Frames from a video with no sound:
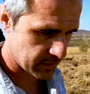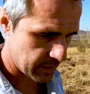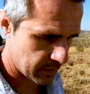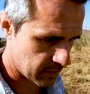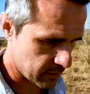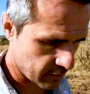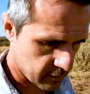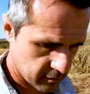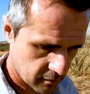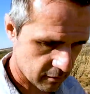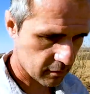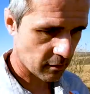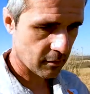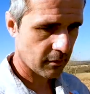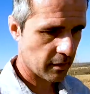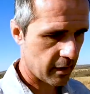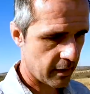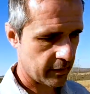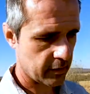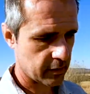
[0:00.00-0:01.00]
They
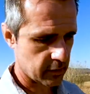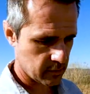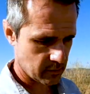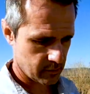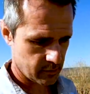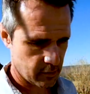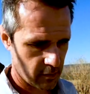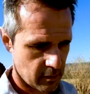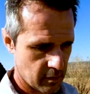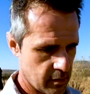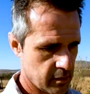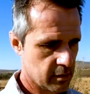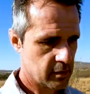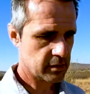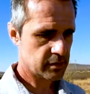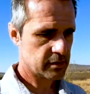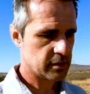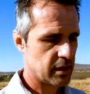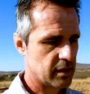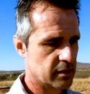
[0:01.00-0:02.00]
are a
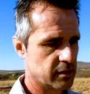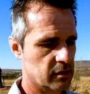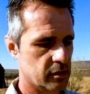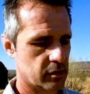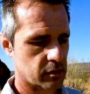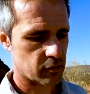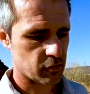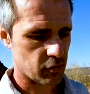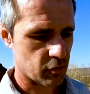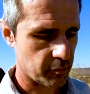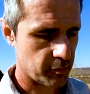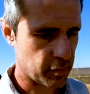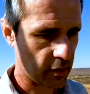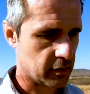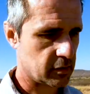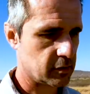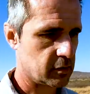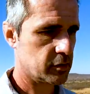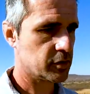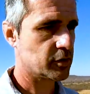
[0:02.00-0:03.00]
tight-knit group,
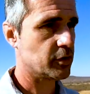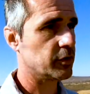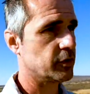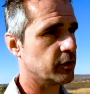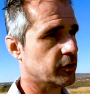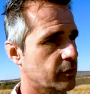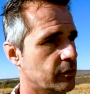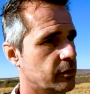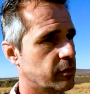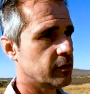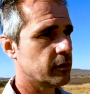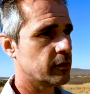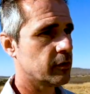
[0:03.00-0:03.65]
I'll assure you.